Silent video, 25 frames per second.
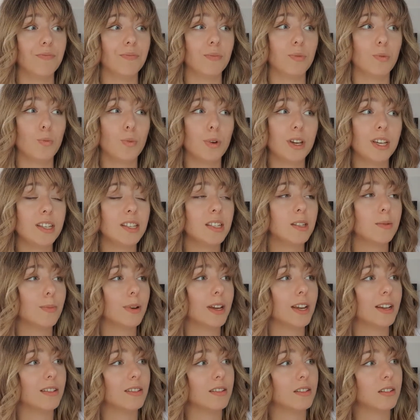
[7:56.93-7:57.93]
We
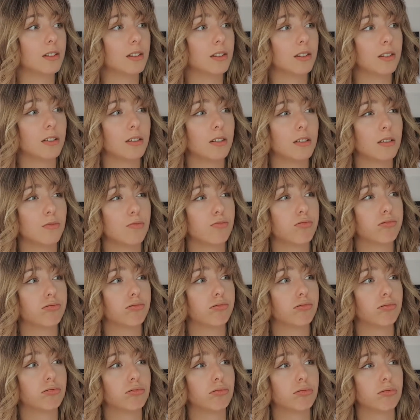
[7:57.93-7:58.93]
spent
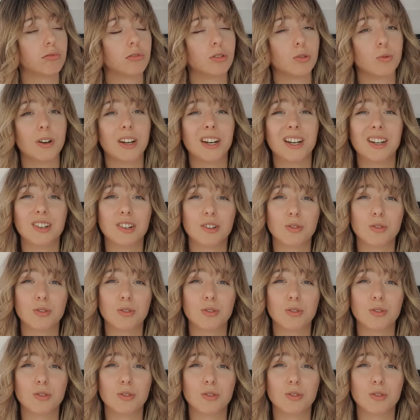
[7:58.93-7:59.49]
20 to